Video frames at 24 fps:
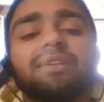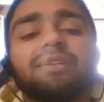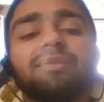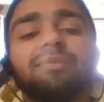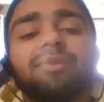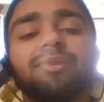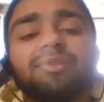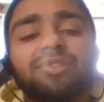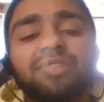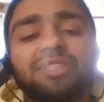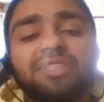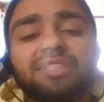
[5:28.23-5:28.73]

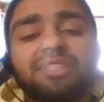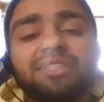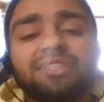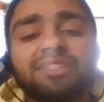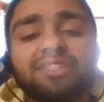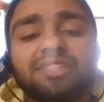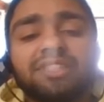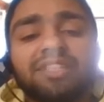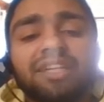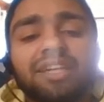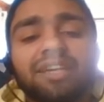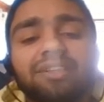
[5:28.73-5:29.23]
most steel
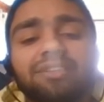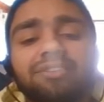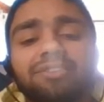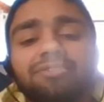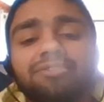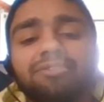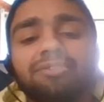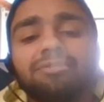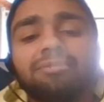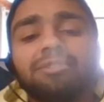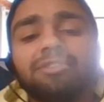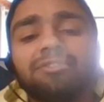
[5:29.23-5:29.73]
is gathered
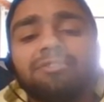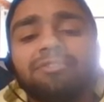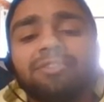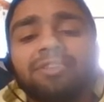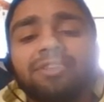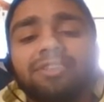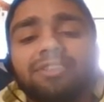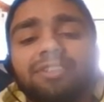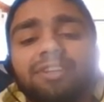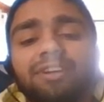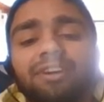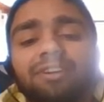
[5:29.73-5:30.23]
from
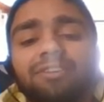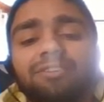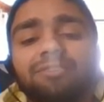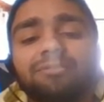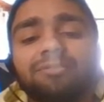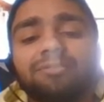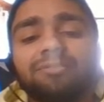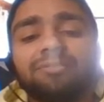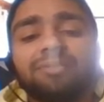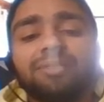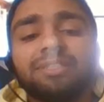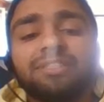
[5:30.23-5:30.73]
defunct
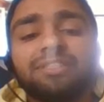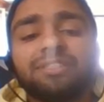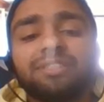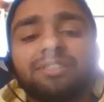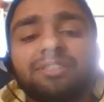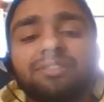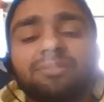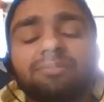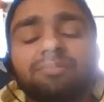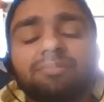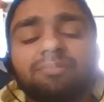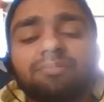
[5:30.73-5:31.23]

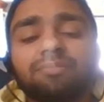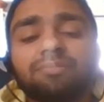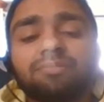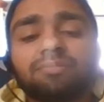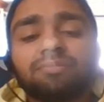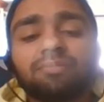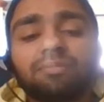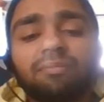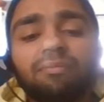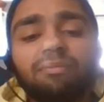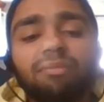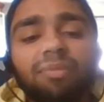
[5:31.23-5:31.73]
automobiles.
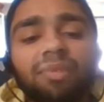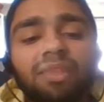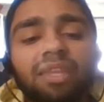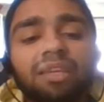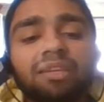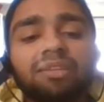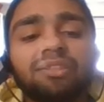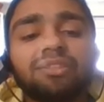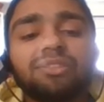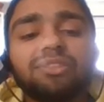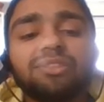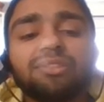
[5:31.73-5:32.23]

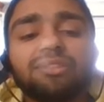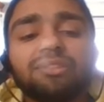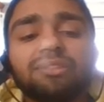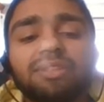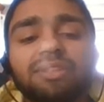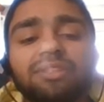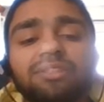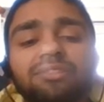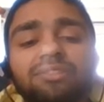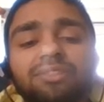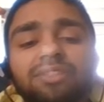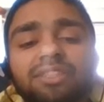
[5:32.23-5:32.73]
So
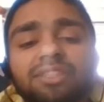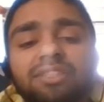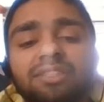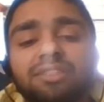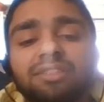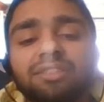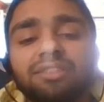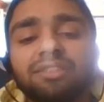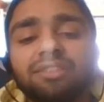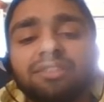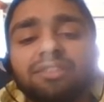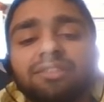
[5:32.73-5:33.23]

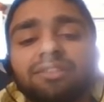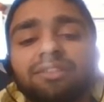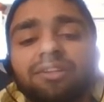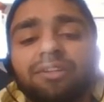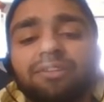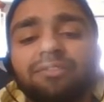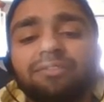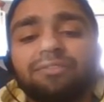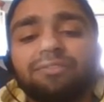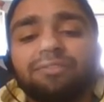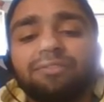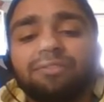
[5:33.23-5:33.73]
interestingly
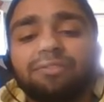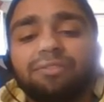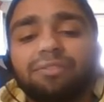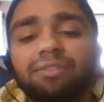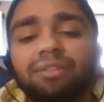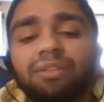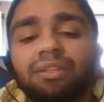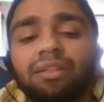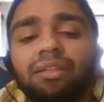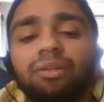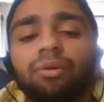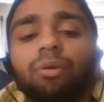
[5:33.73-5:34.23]
enough,
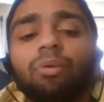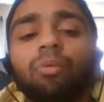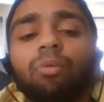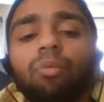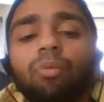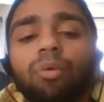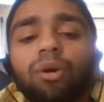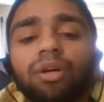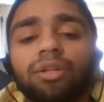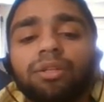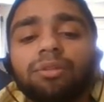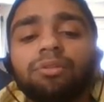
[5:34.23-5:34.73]

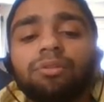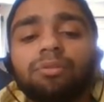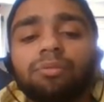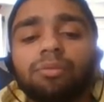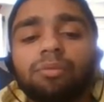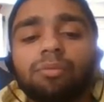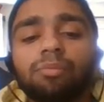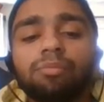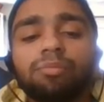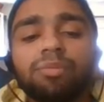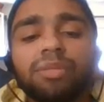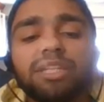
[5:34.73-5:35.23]
one
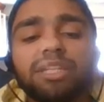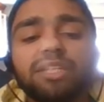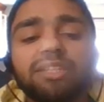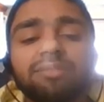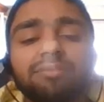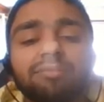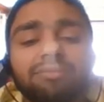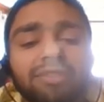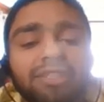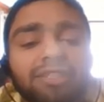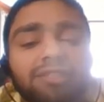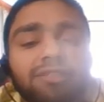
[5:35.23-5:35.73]
mini
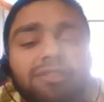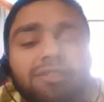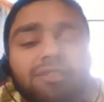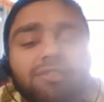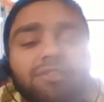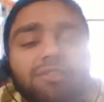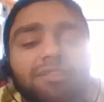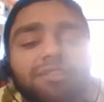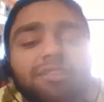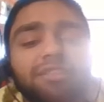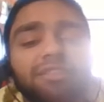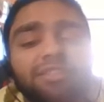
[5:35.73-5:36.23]
mill
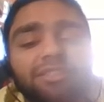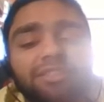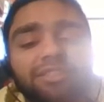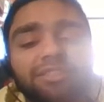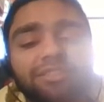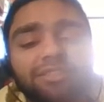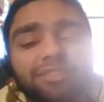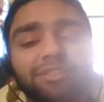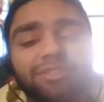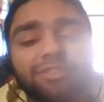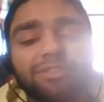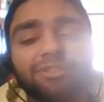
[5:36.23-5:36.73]
could
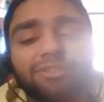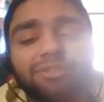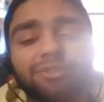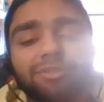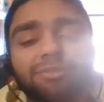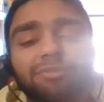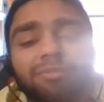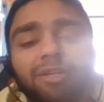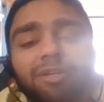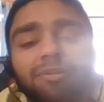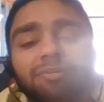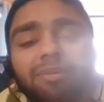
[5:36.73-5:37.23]

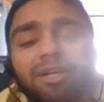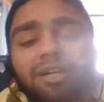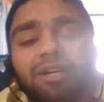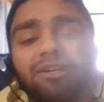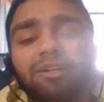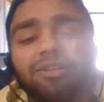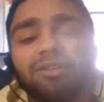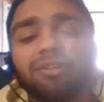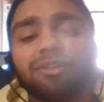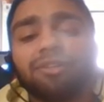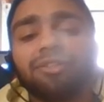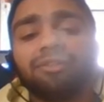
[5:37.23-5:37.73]
consume
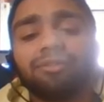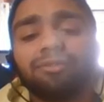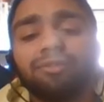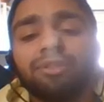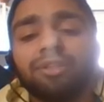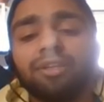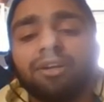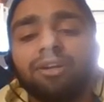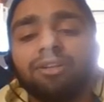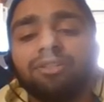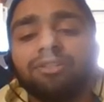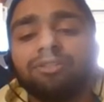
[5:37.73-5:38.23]
about
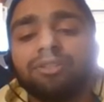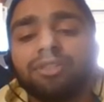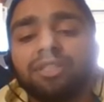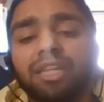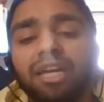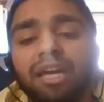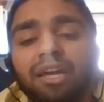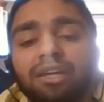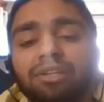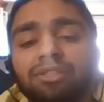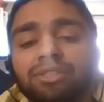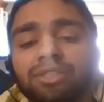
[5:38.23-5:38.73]

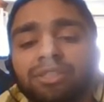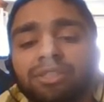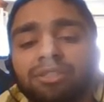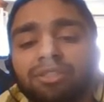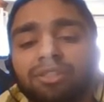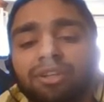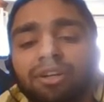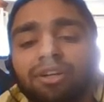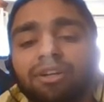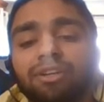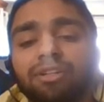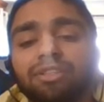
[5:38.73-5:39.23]
300,000
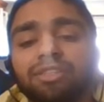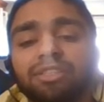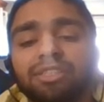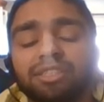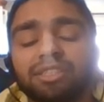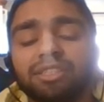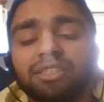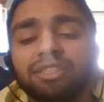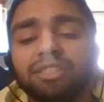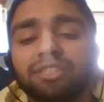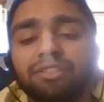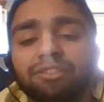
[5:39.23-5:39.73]
cars
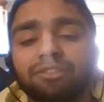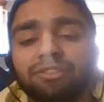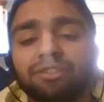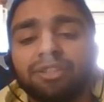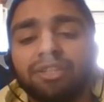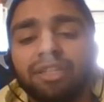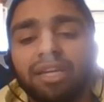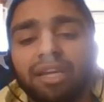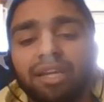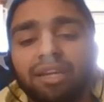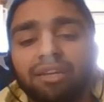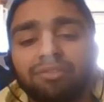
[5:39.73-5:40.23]
a year
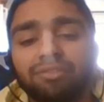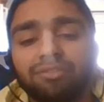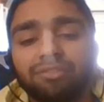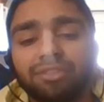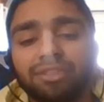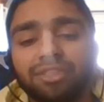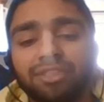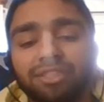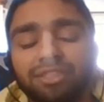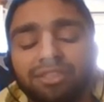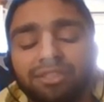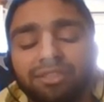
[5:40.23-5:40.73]
on
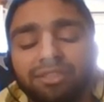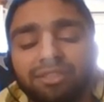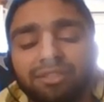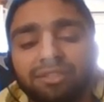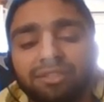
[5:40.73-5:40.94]
average.